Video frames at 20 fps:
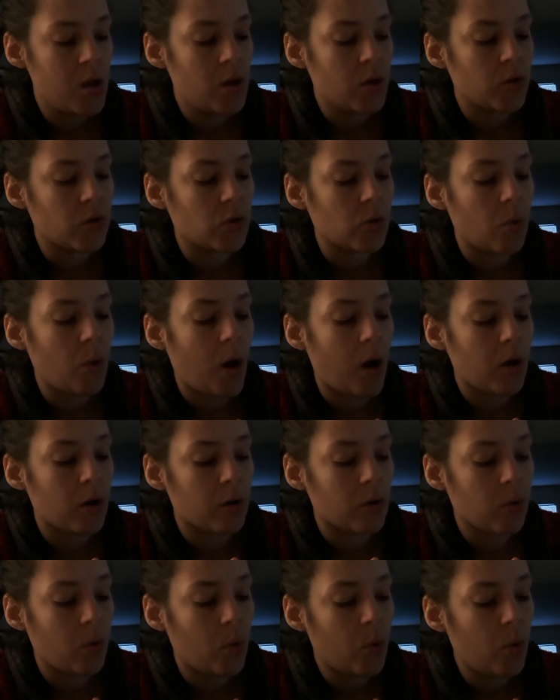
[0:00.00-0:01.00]
So our
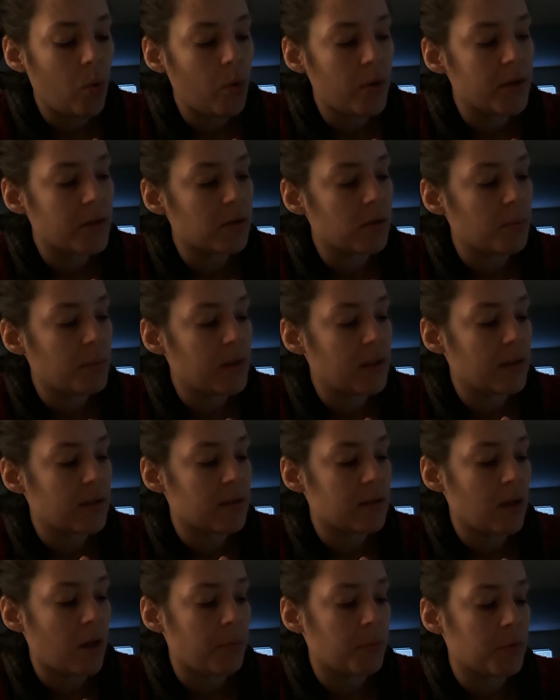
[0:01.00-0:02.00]
goal is to be
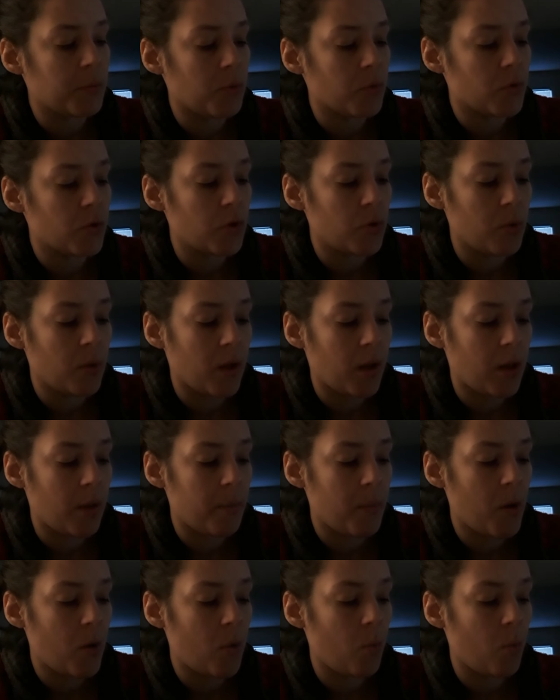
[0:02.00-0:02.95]
acceptable to Him,